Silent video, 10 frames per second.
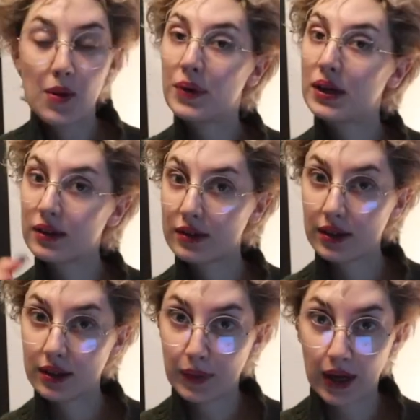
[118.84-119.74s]
But I'll
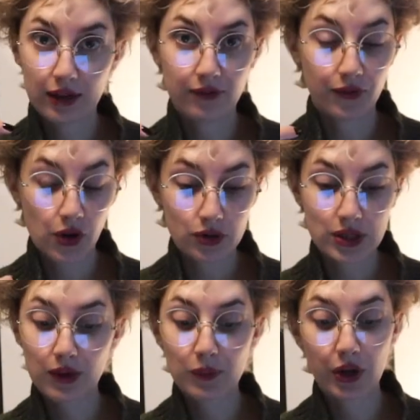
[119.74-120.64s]
think about it. Vote
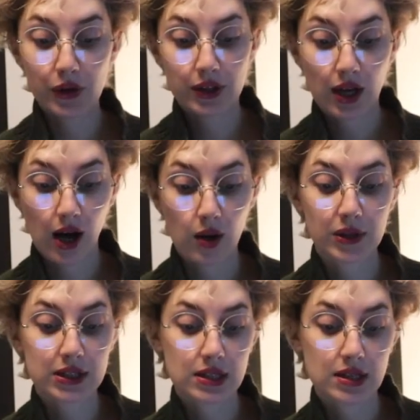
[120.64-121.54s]
down below in the
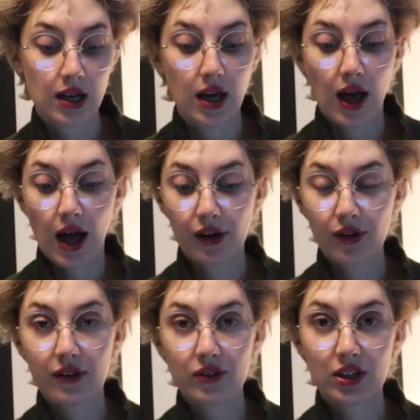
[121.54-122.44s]
comments. I don't
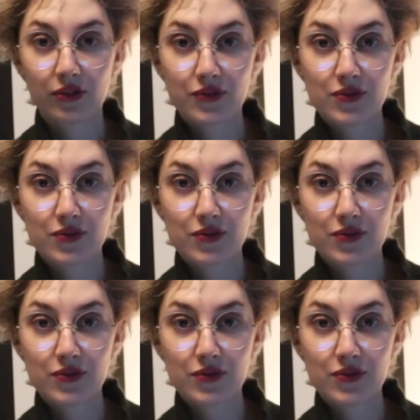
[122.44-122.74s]
have enough